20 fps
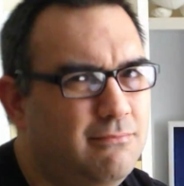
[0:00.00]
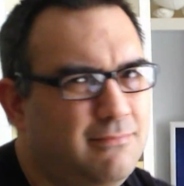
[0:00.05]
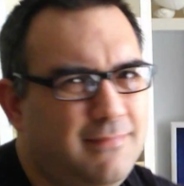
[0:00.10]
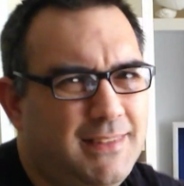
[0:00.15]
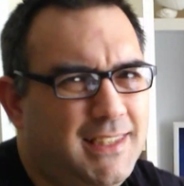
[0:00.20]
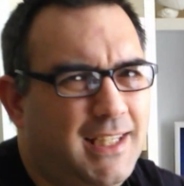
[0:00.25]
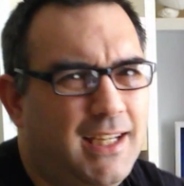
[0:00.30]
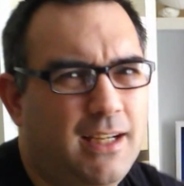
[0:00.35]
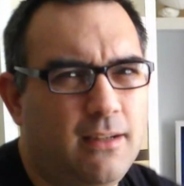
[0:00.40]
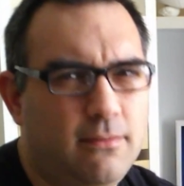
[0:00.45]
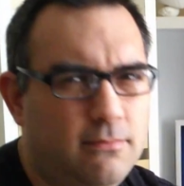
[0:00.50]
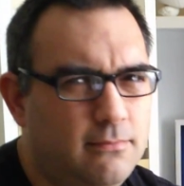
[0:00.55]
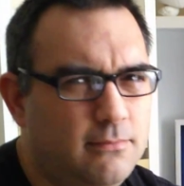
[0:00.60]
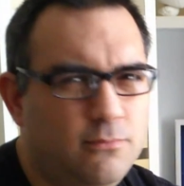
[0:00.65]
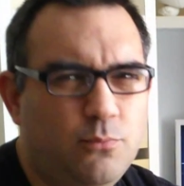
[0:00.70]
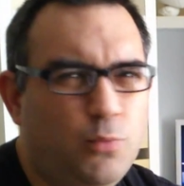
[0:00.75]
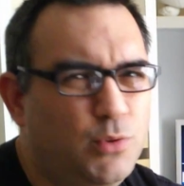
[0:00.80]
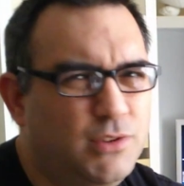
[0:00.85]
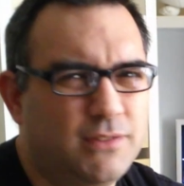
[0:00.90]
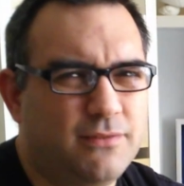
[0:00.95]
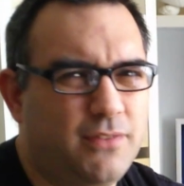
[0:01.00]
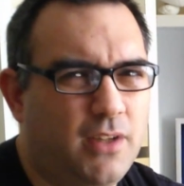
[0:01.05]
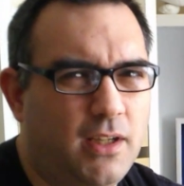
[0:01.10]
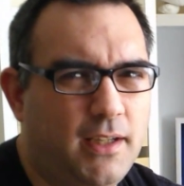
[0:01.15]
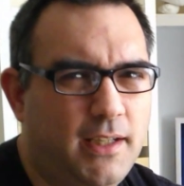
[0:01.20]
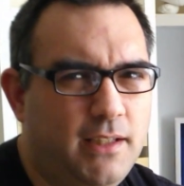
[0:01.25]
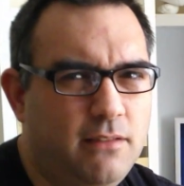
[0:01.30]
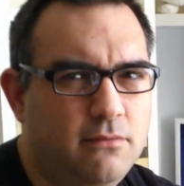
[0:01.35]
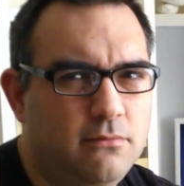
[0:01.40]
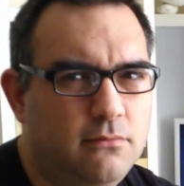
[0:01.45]
Yeah, wasn't
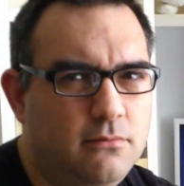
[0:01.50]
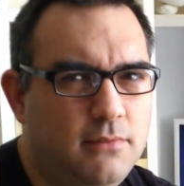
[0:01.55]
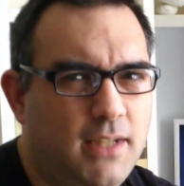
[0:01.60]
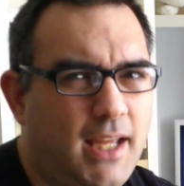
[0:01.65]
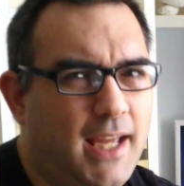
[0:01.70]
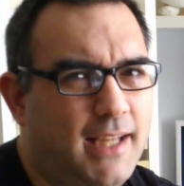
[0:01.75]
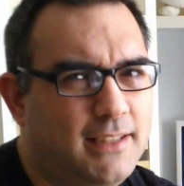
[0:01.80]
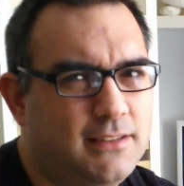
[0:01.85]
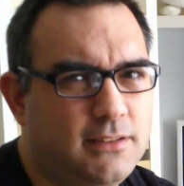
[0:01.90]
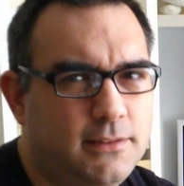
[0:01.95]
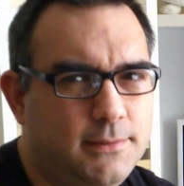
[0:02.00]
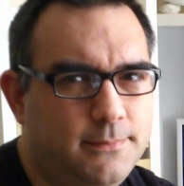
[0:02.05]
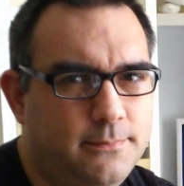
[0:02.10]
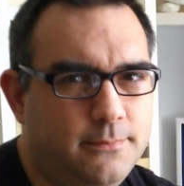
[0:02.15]
funny. Next.